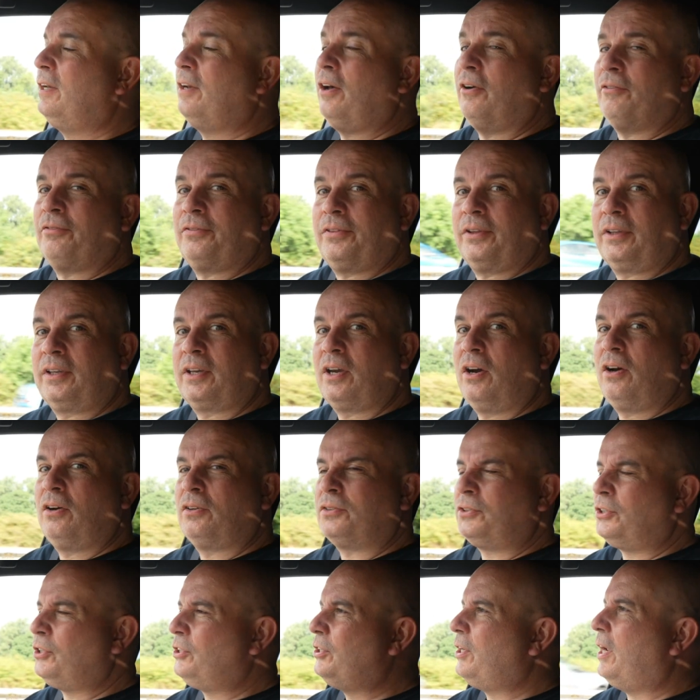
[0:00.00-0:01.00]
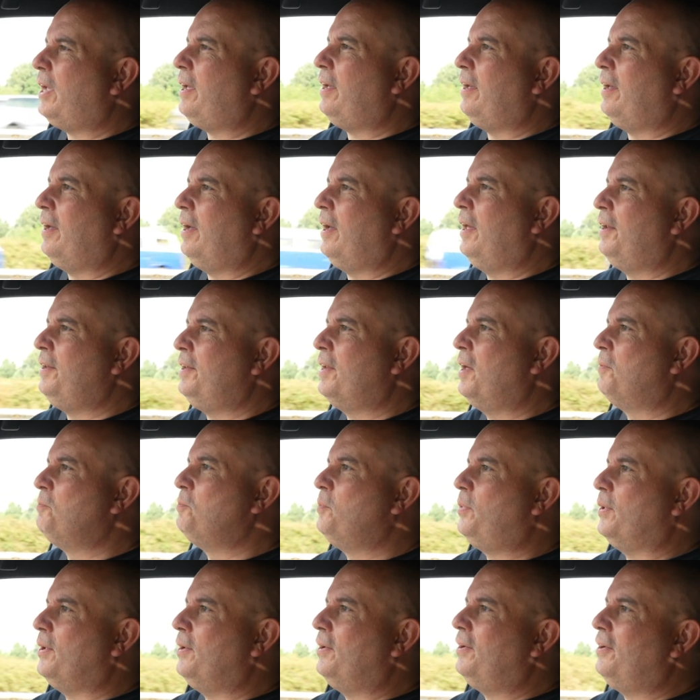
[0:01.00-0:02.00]
enough, the cars share a
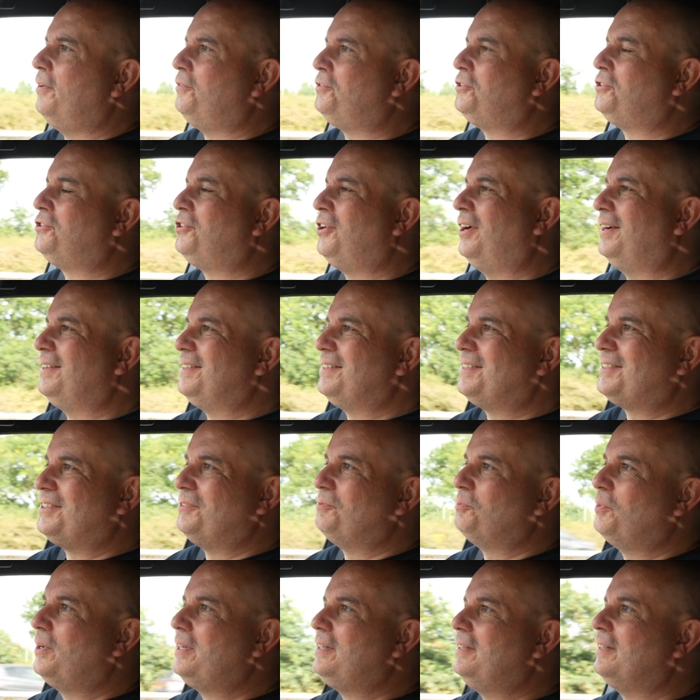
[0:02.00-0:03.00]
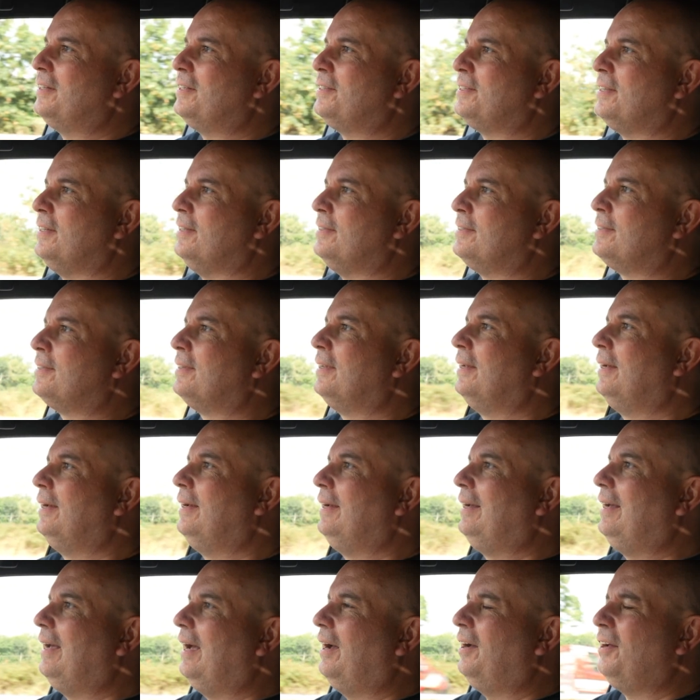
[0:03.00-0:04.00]
number of strengths and weaknesses.
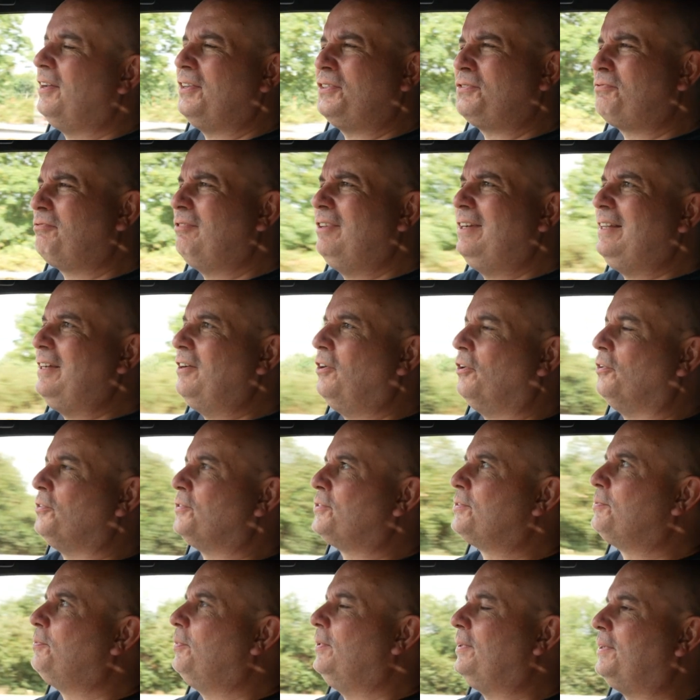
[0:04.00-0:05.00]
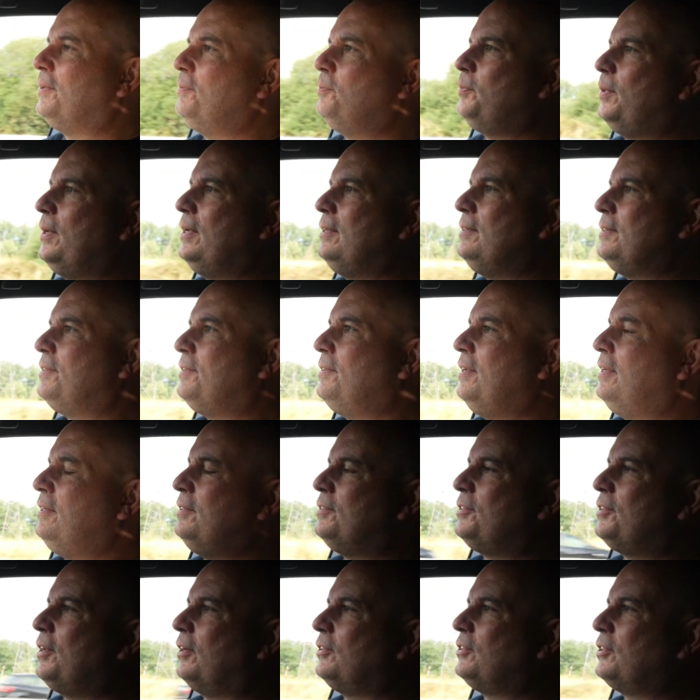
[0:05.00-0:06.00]
It's really odd with them being in
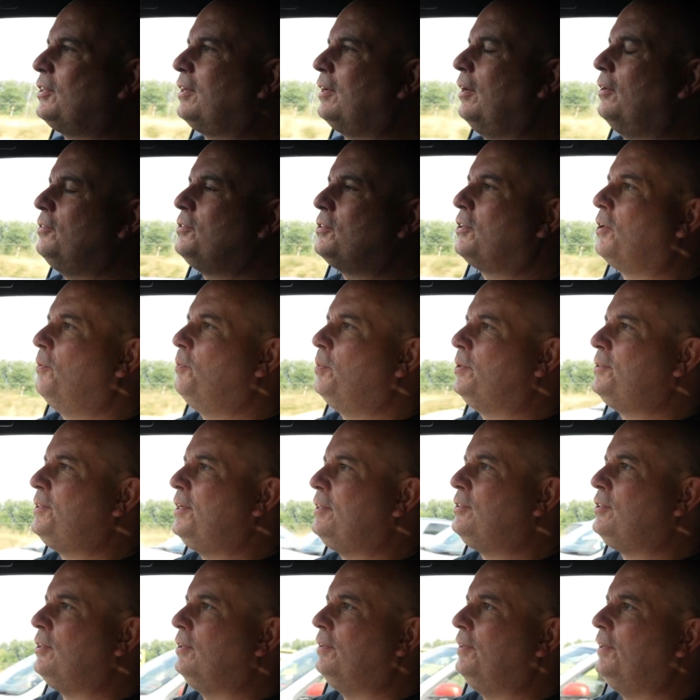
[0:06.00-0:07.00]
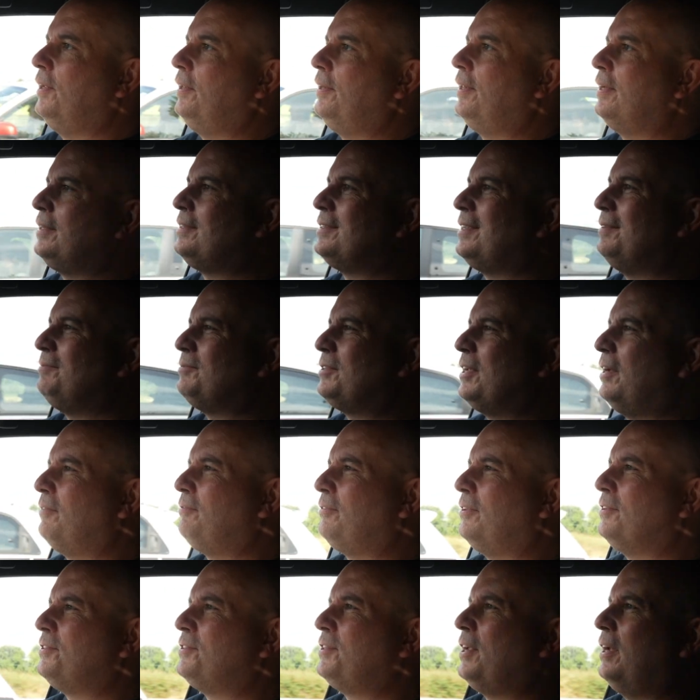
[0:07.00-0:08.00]
such close competition that they seem to
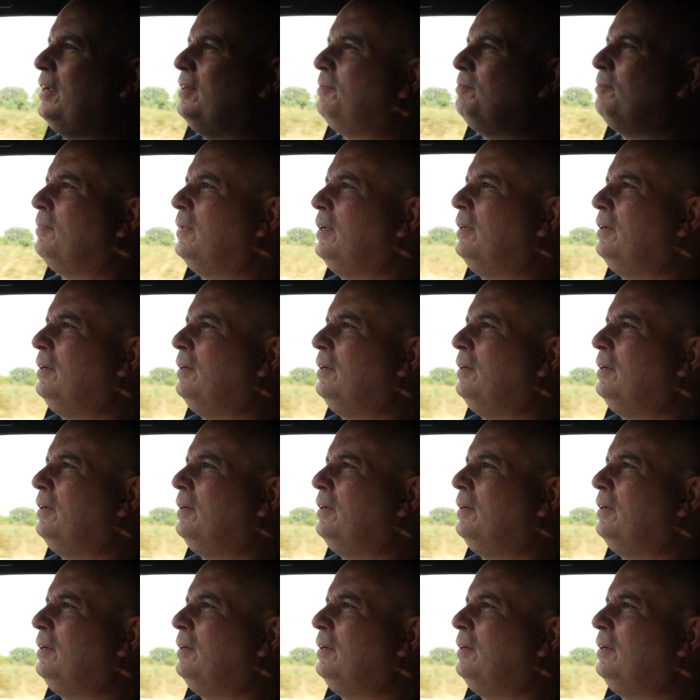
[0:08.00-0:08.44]
have the same